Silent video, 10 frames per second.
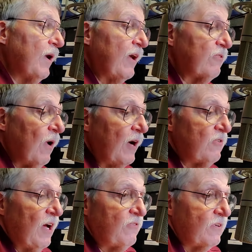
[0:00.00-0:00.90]
I saw
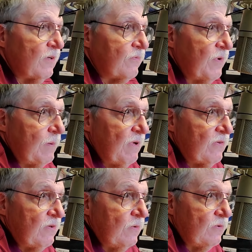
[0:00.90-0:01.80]
Jessica
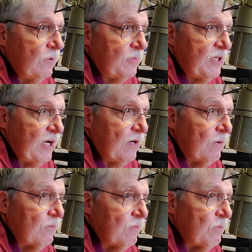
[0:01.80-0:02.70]
Freeman's YouTube channel,